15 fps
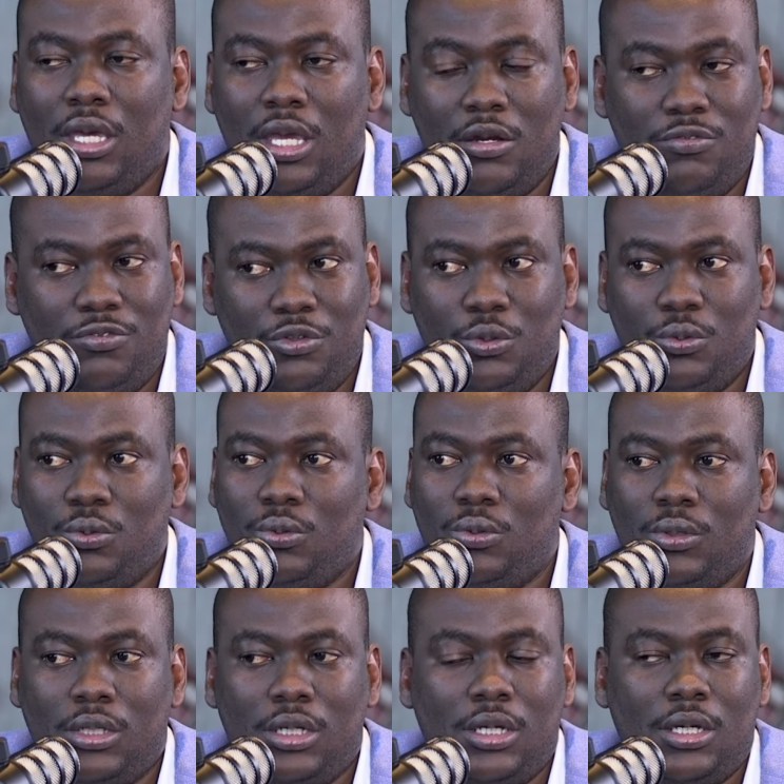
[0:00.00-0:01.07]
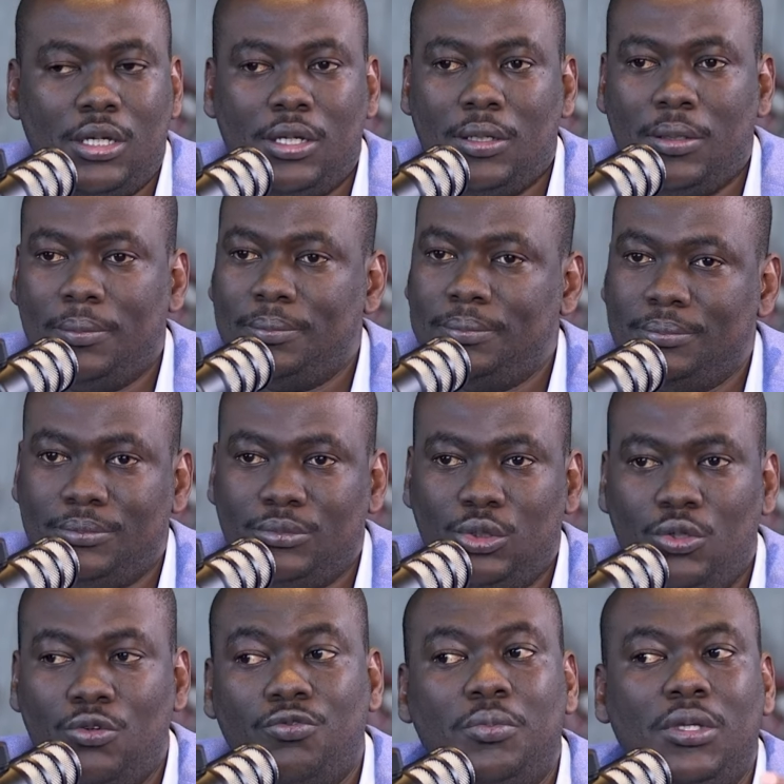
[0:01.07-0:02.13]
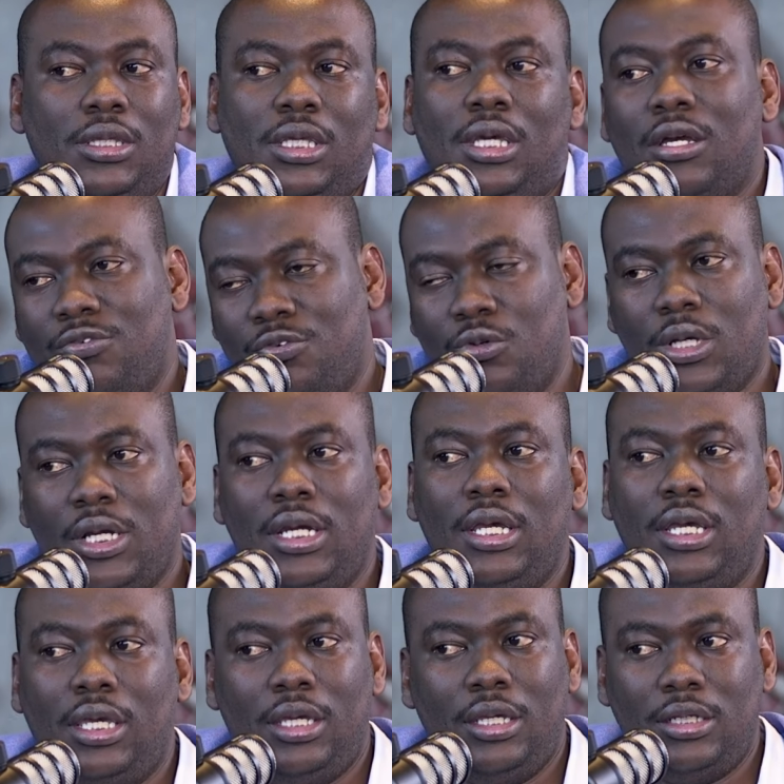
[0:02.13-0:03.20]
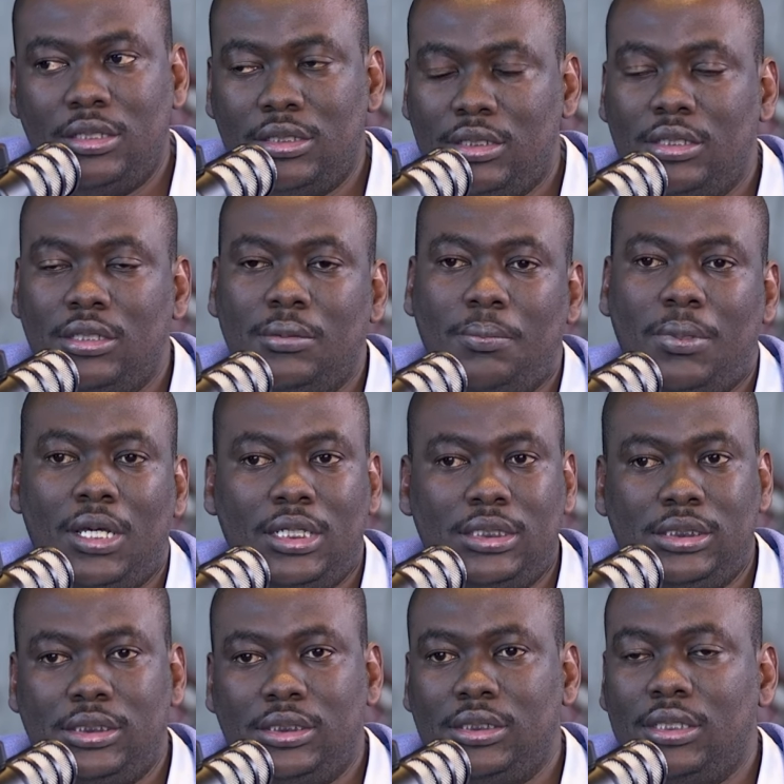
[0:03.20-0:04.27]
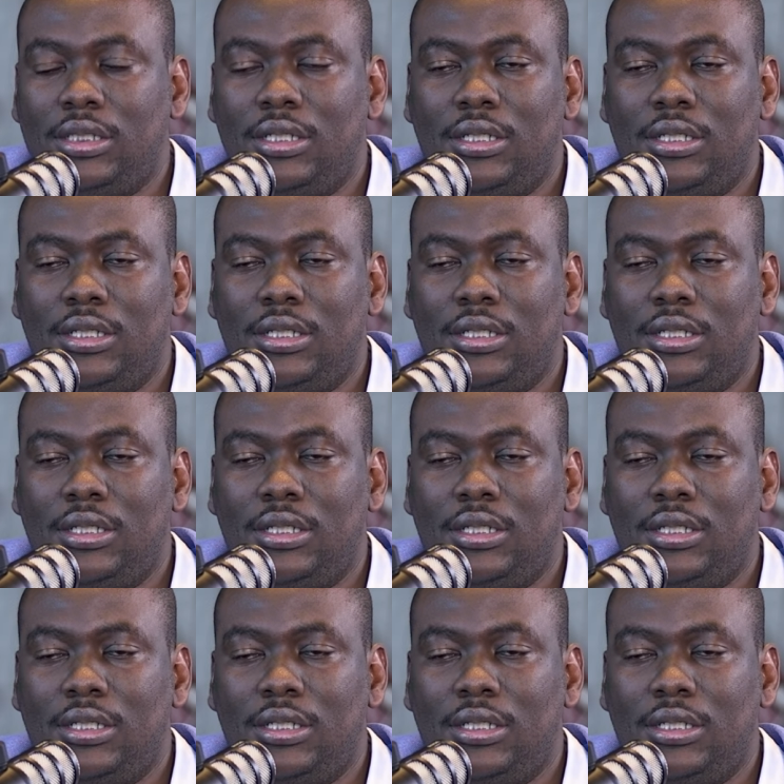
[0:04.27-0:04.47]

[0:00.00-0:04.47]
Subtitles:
Enviu, you've been there for a decade plus.